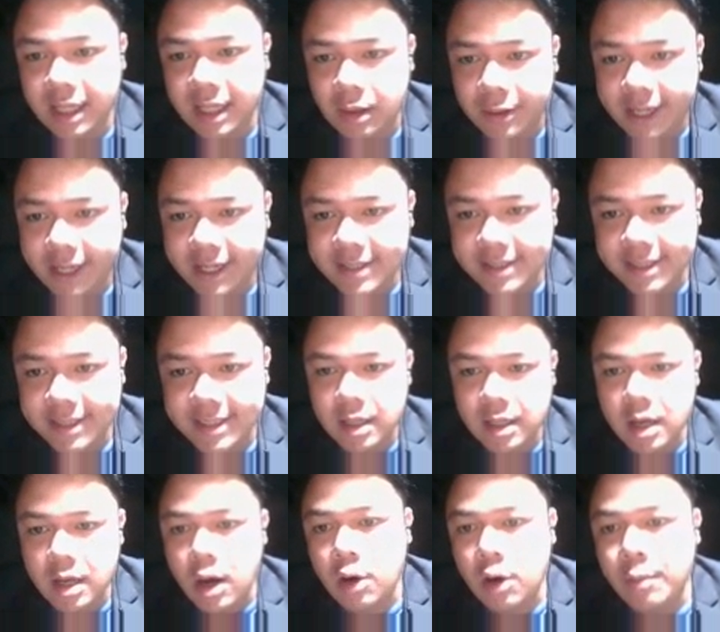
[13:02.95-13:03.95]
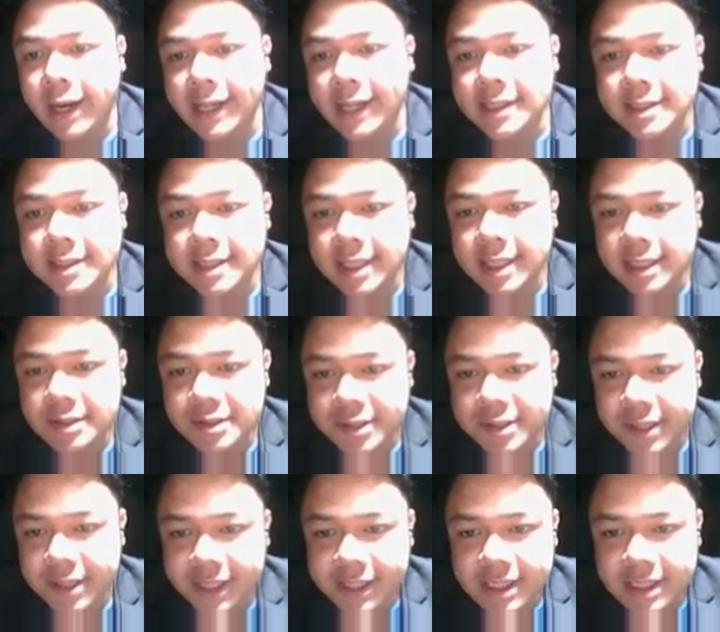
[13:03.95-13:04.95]
to class work-related problem
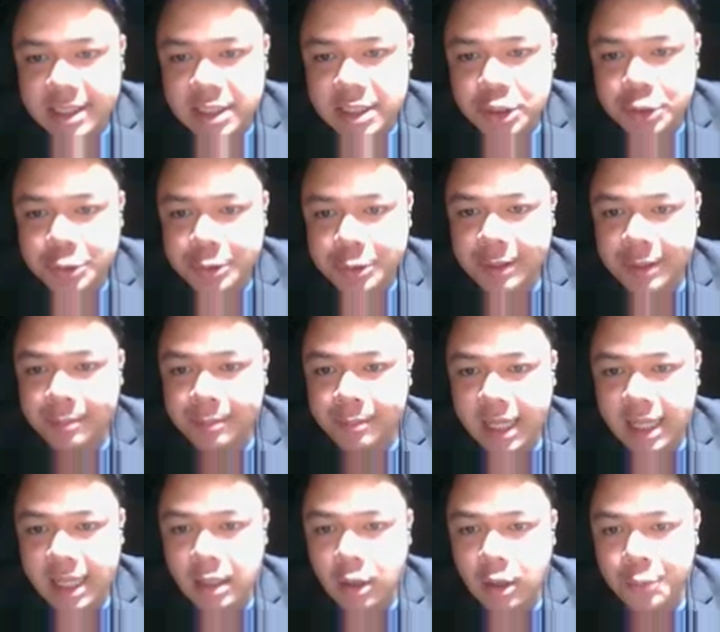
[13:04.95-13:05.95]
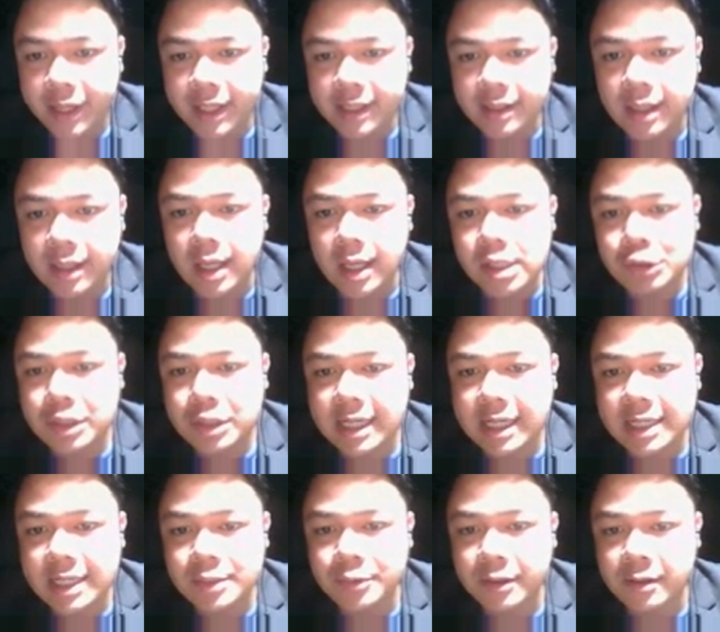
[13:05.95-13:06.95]
or issues to be used as
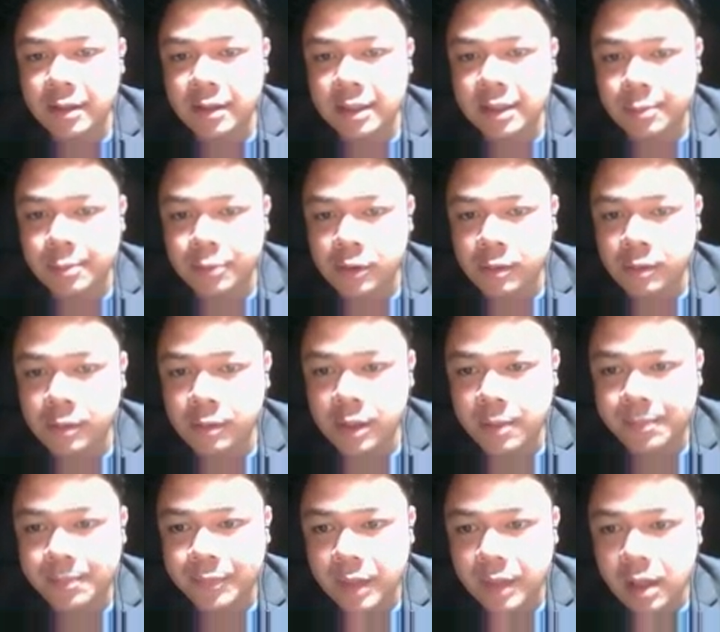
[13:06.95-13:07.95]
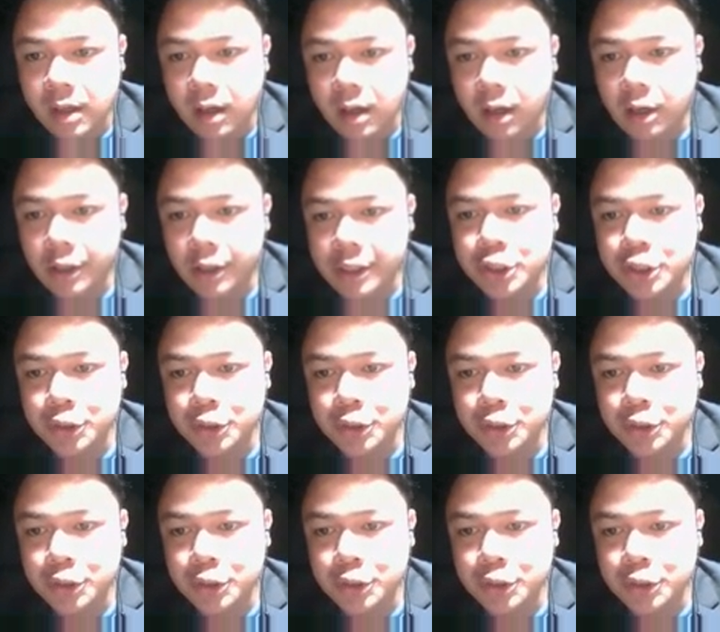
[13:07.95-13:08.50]
example or discussed during class.